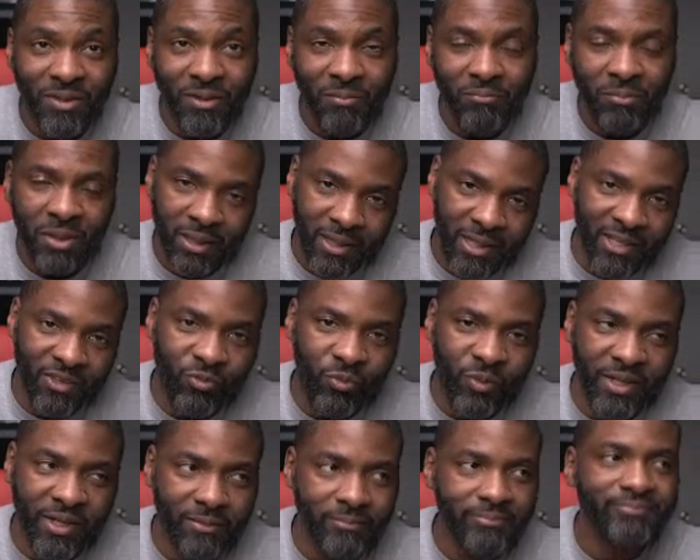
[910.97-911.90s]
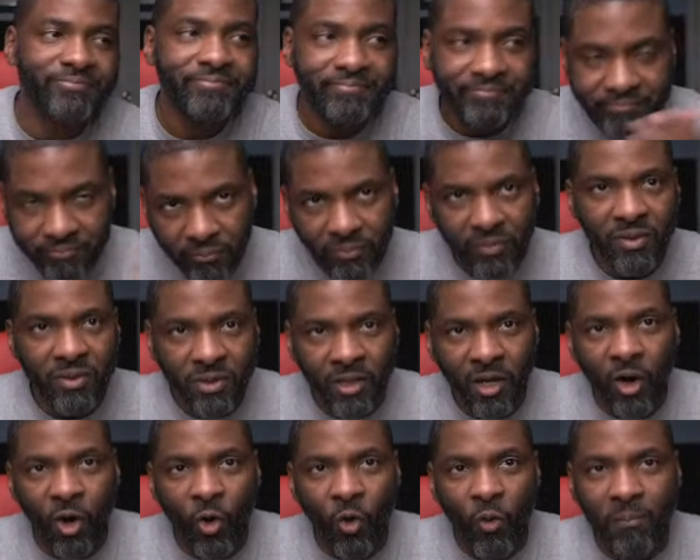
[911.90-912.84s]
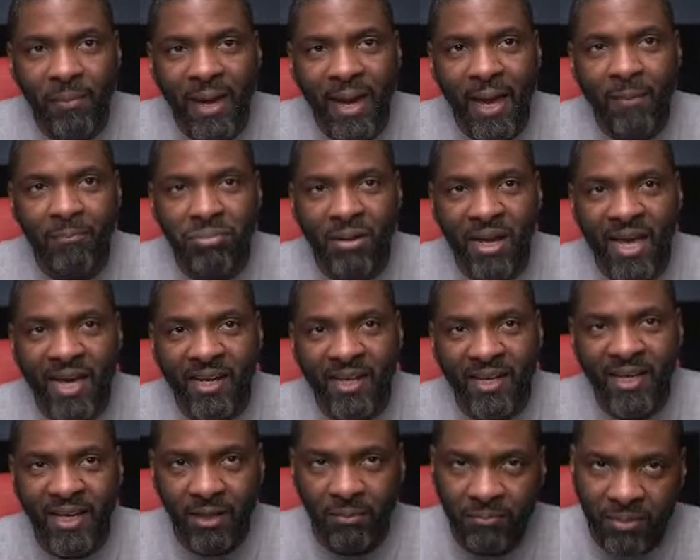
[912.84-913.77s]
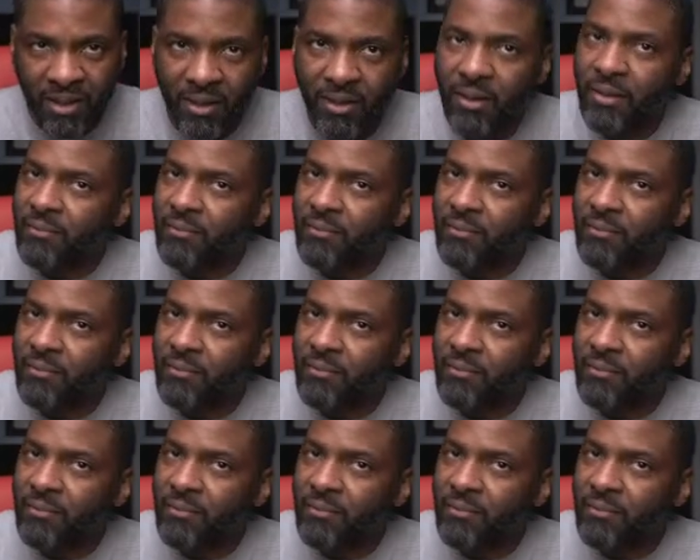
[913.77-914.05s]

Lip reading: But guess what? The old man bladder hit me.